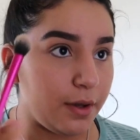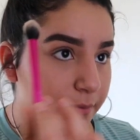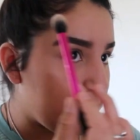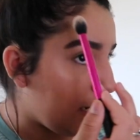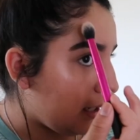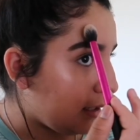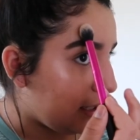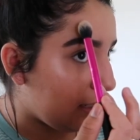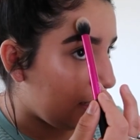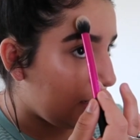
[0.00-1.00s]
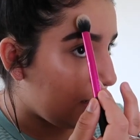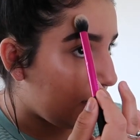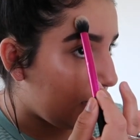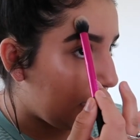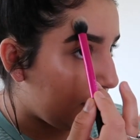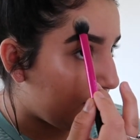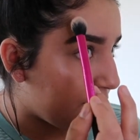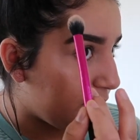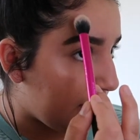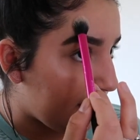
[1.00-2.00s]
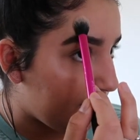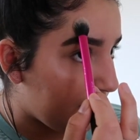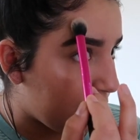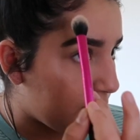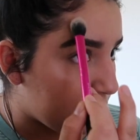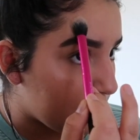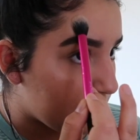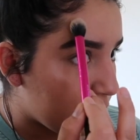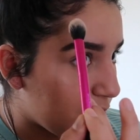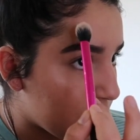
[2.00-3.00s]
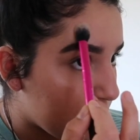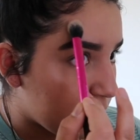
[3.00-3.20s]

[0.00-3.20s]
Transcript: I'm gonna highlight above the eyebrow with this brush.